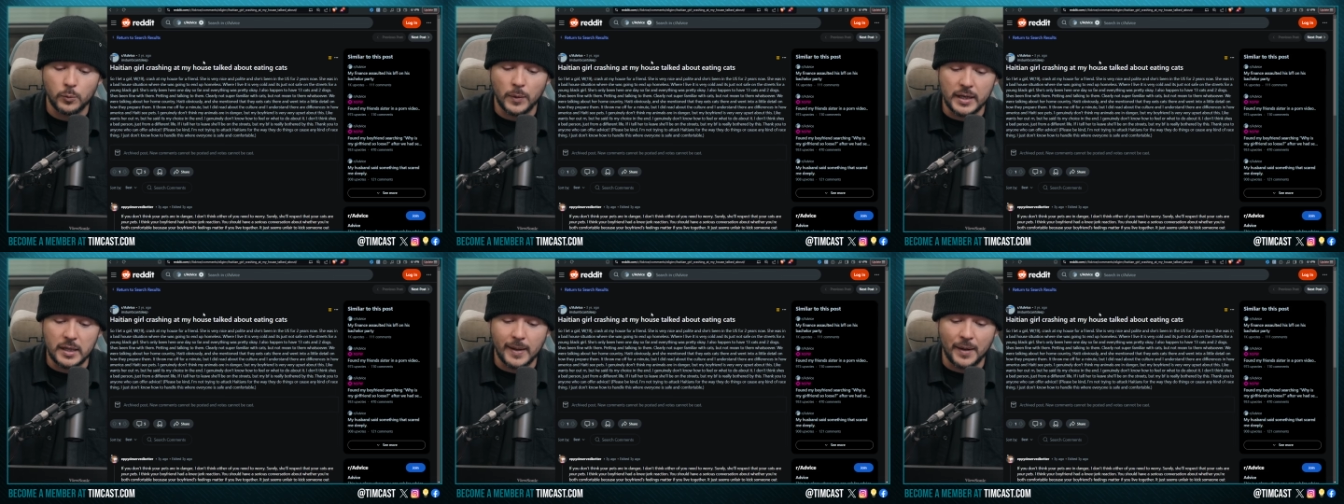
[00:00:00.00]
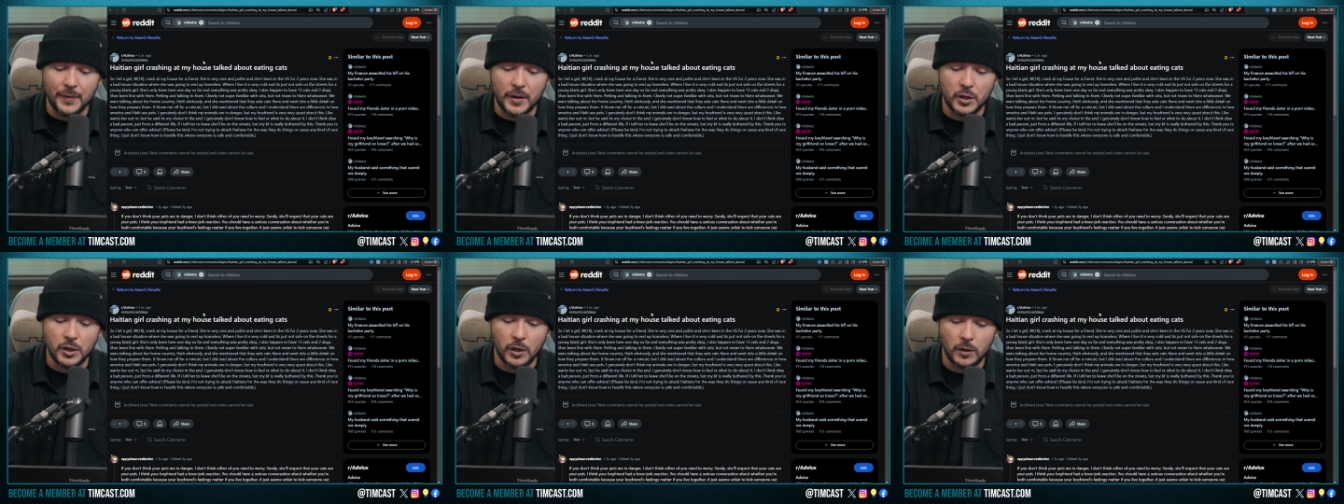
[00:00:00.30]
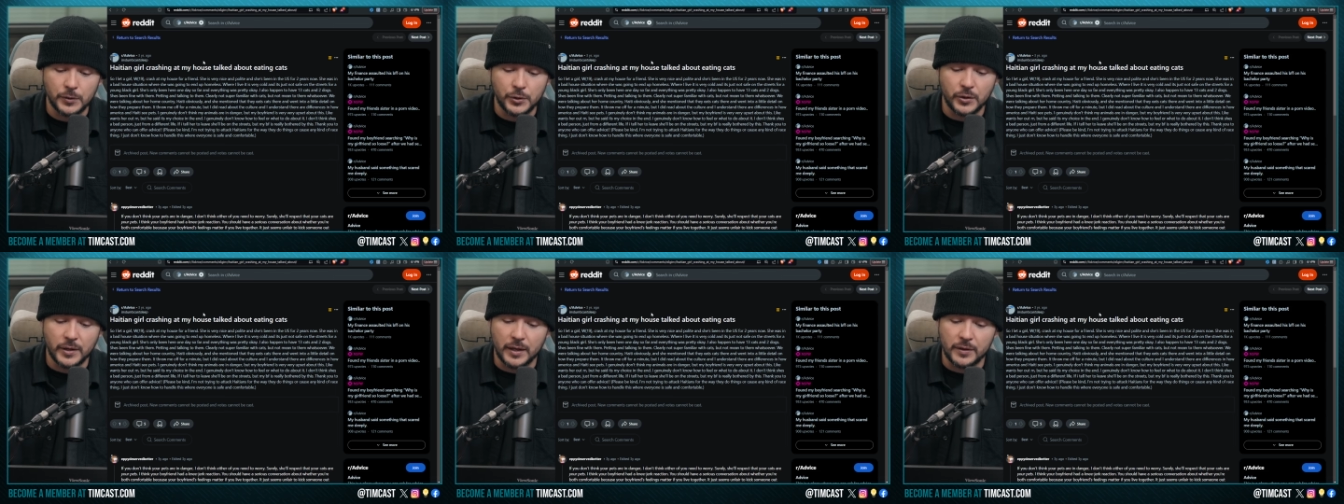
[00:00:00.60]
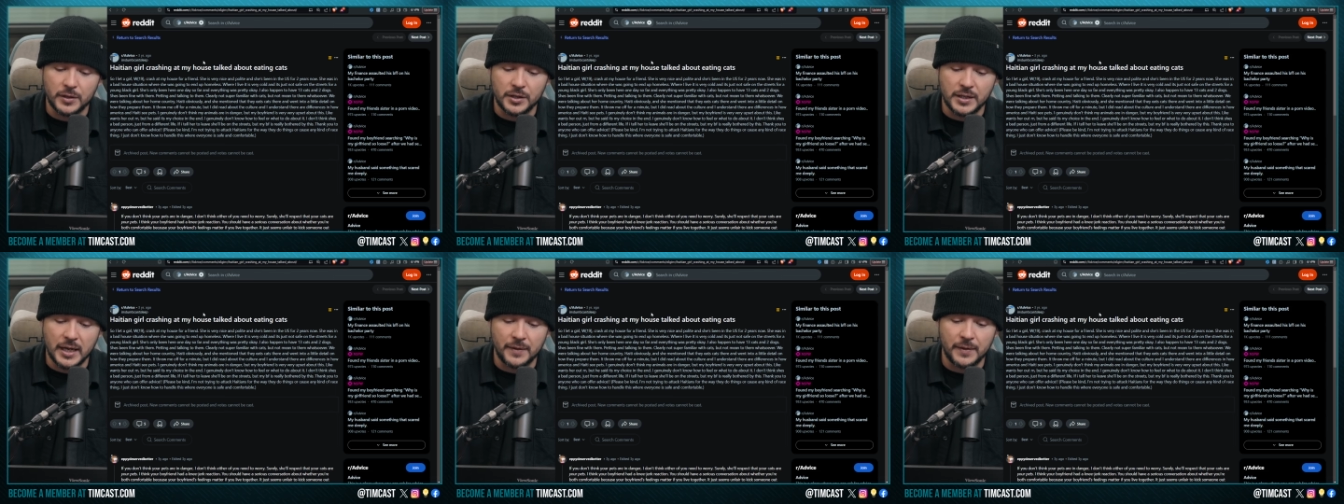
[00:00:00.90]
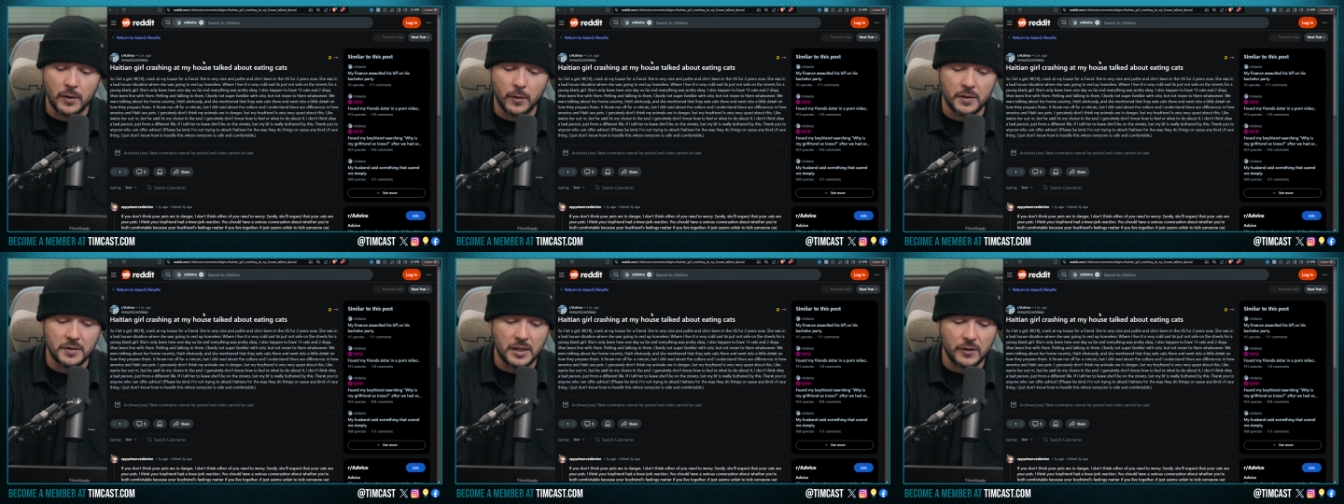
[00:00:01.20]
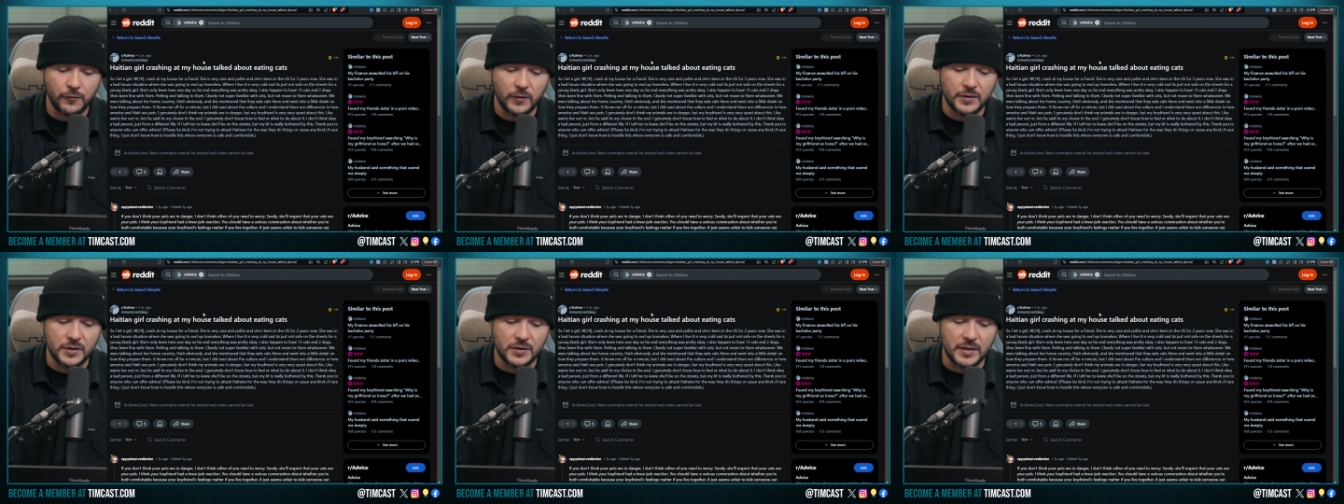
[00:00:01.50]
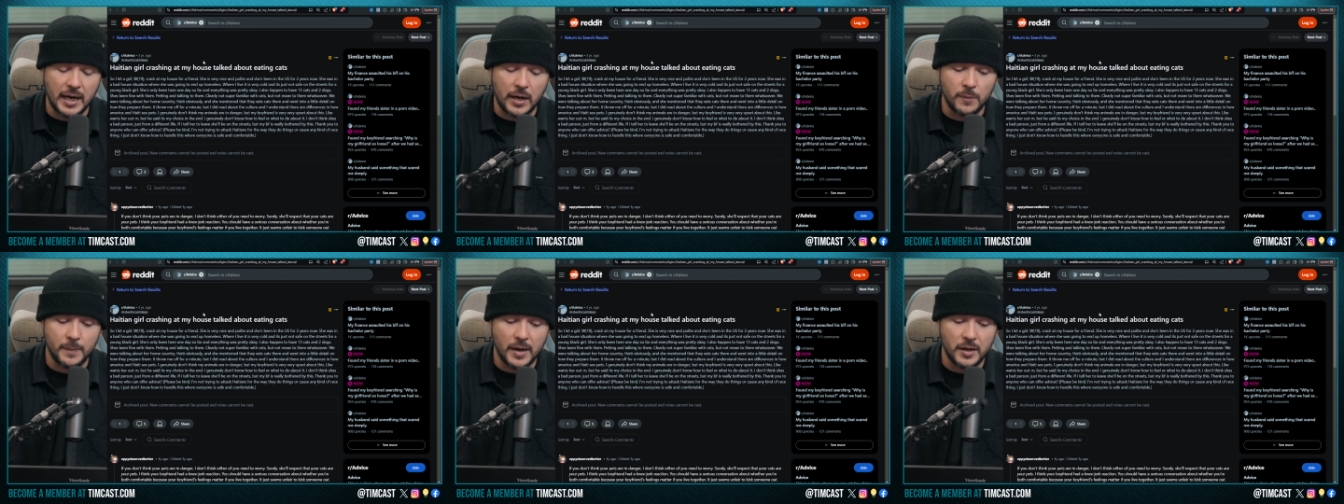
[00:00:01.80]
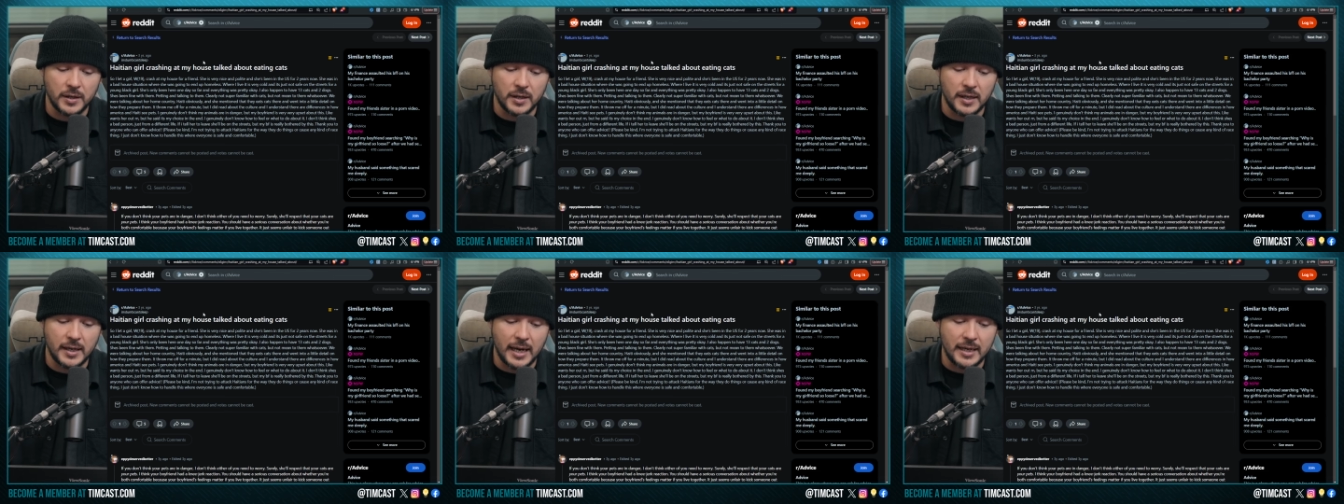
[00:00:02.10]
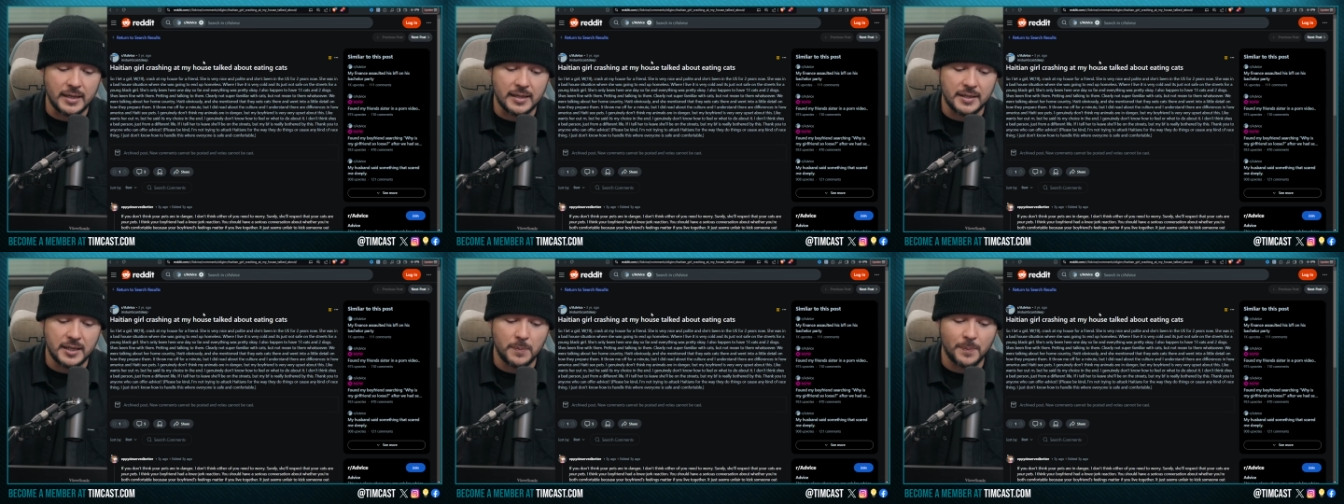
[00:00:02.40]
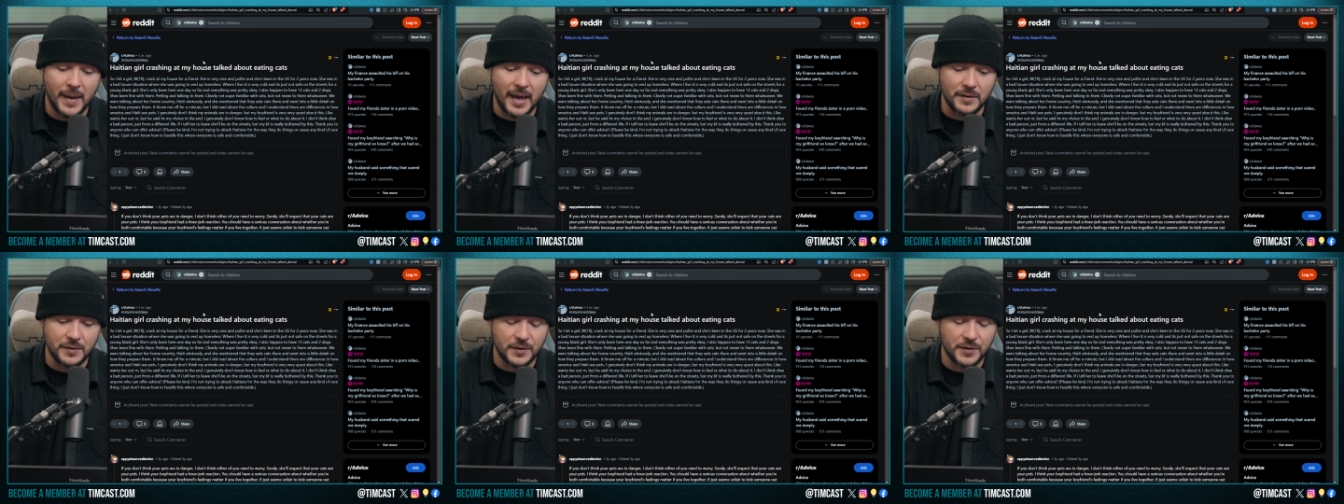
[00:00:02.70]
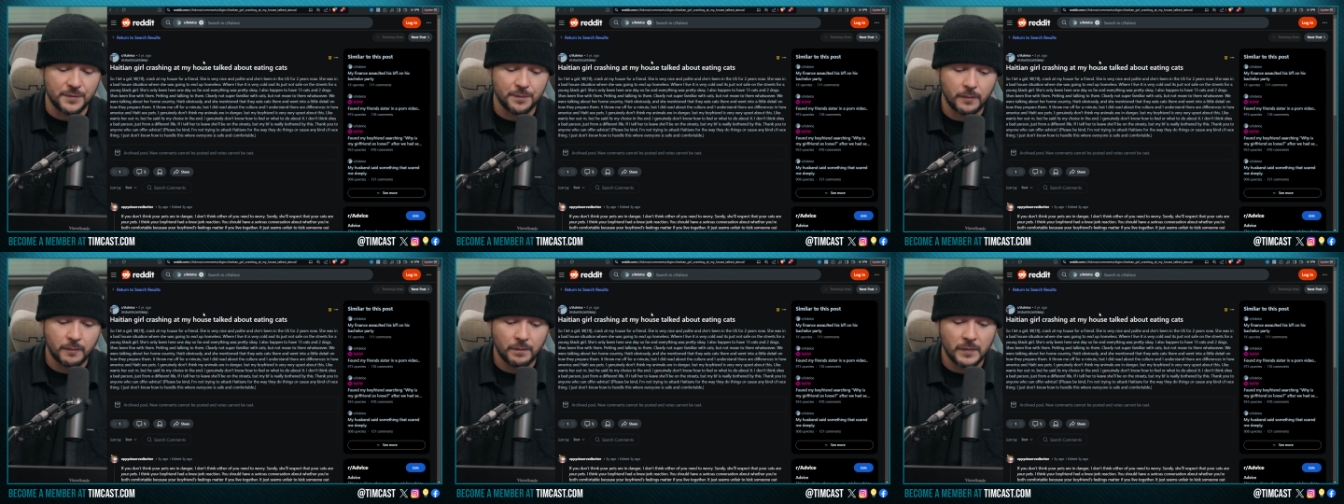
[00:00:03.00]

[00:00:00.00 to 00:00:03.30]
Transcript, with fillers: read about their culture and I understand there are differences in how American and Haiti see pets.